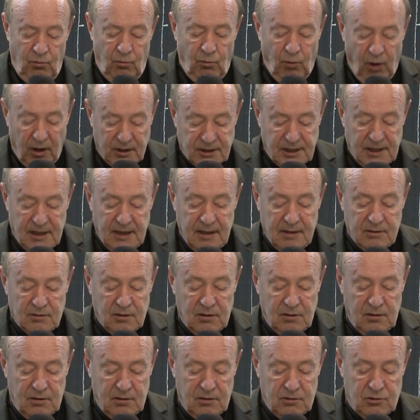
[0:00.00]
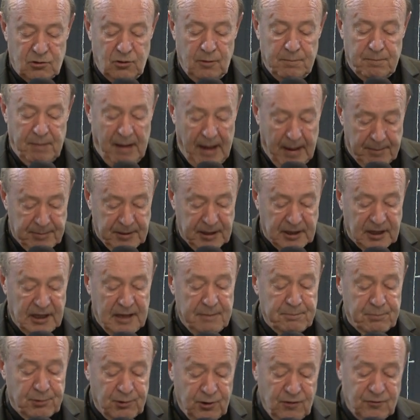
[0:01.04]
wanting to publicly
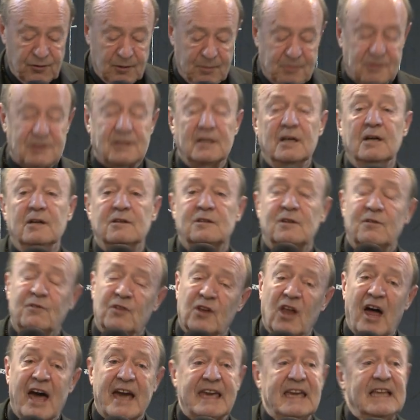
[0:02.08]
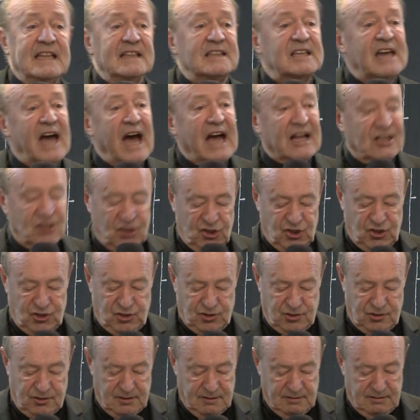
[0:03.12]
prove themselves, if you like, in
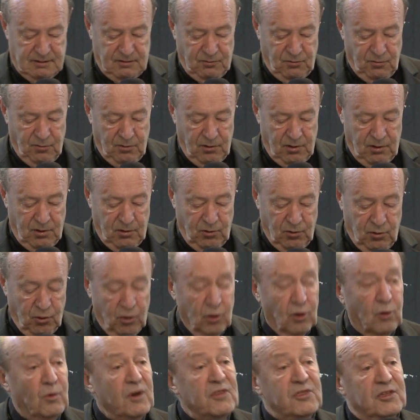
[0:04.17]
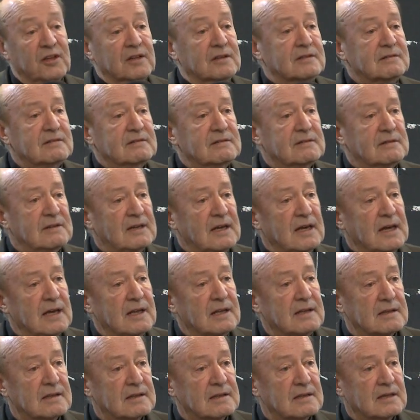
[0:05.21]
touch or with it
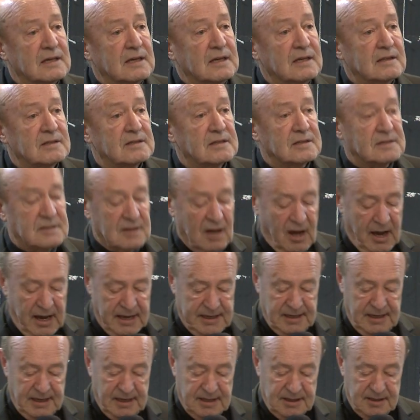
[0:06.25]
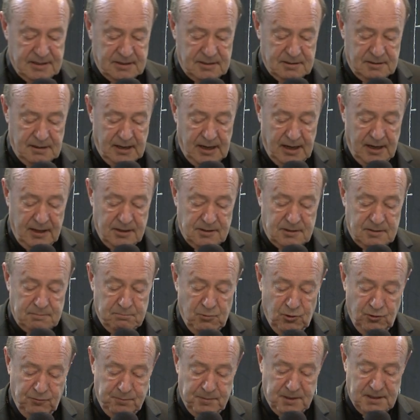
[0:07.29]
in the society and its
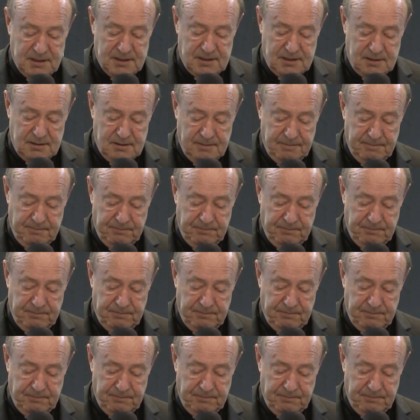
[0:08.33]
movements.